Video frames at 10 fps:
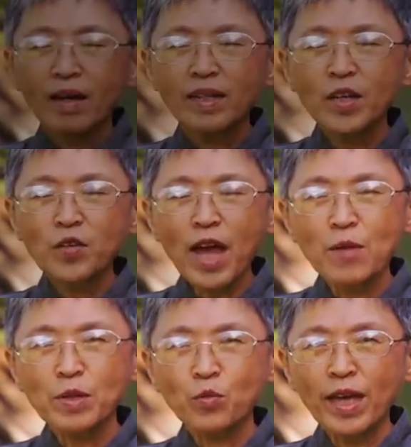Another
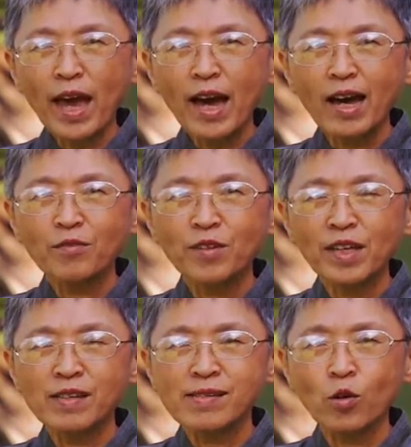habit we have
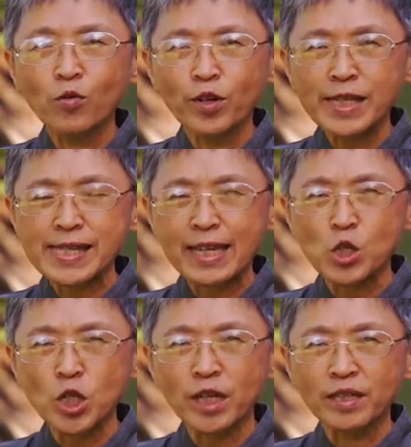is
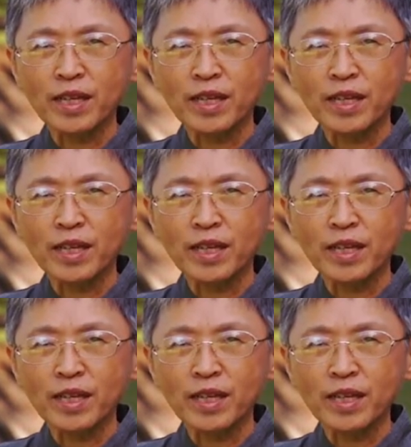overextension.